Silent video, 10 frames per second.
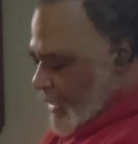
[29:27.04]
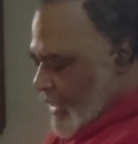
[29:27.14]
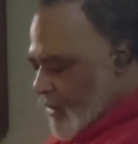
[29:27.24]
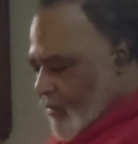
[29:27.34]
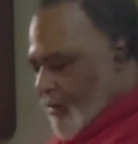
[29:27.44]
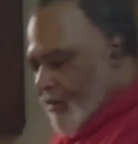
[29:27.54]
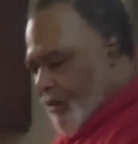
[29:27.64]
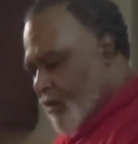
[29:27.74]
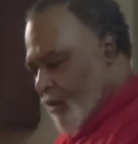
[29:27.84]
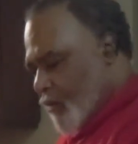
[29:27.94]
And
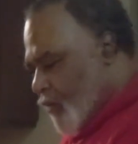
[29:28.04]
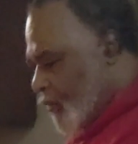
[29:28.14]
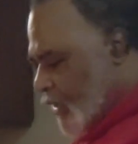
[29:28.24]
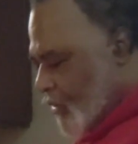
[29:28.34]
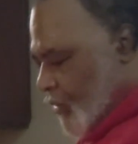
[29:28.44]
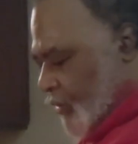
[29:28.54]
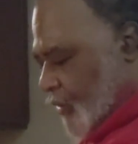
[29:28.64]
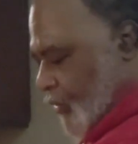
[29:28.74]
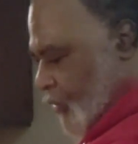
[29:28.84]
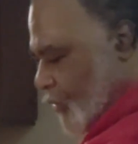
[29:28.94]
what we're going to
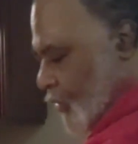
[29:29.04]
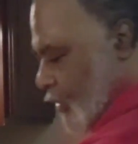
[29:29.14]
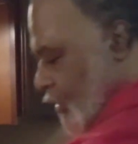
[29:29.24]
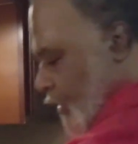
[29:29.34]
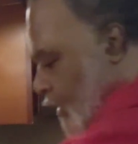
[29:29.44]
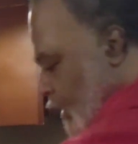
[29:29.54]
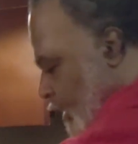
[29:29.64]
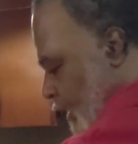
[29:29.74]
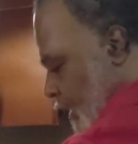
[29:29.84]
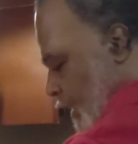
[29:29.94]
do
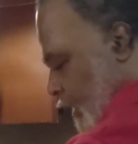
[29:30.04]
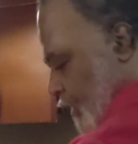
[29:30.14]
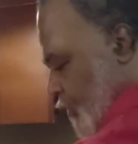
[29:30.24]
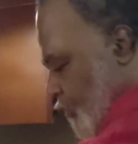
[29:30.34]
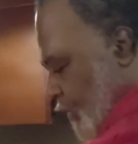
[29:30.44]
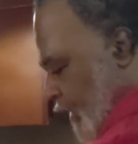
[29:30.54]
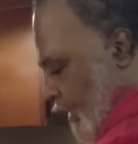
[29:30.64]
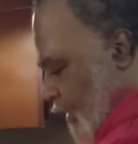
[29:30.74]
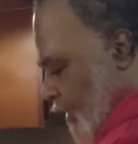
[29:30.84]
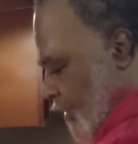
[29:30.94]
is
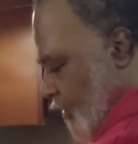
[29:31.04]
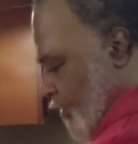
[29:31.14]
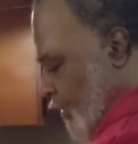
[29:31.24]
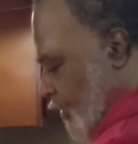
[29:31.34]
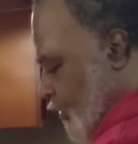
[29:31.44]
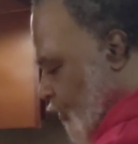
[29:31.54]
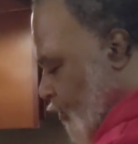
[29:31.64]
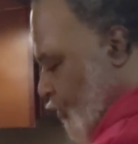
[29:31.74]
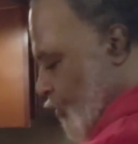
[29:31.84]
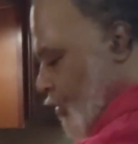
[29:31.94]
we are going
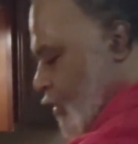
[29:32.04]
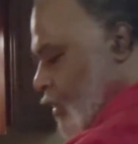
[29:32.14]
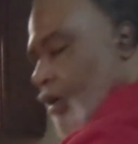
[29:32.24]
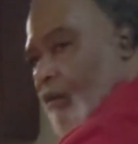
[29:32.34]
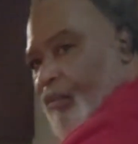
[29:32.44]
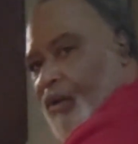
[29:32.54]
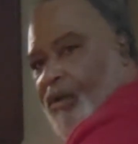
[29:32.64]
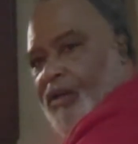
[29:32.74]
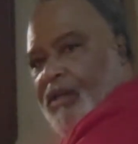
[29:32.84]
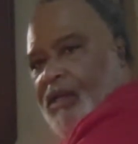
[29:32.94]
to
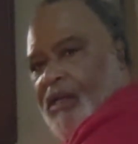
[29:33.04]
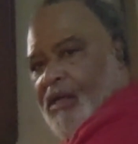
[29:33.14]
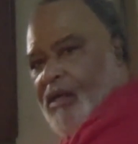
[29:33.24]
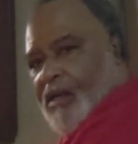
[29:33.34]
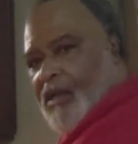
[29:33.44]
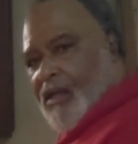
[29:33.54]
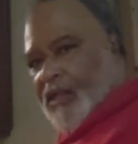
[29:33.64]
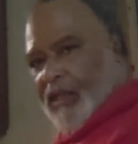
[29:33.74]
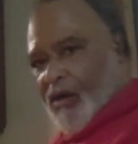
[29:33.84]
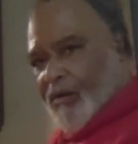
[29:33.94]
put
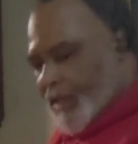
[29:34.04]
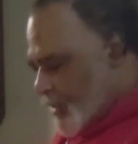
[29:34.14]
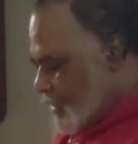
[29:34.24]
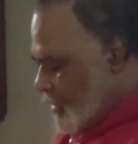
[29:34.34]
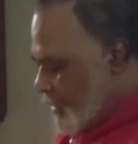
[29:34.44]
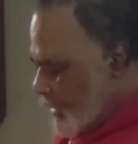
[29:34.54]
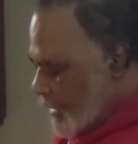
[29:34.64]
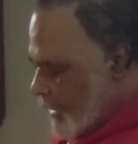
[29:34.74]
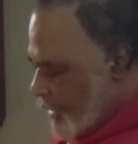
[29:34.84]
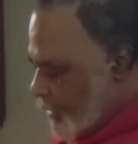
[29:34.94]
the orange
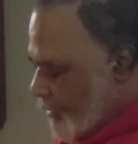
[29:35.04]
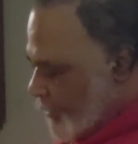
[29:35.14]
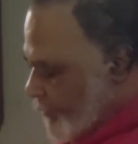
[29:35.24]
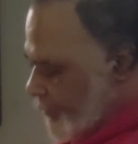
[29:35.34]
here.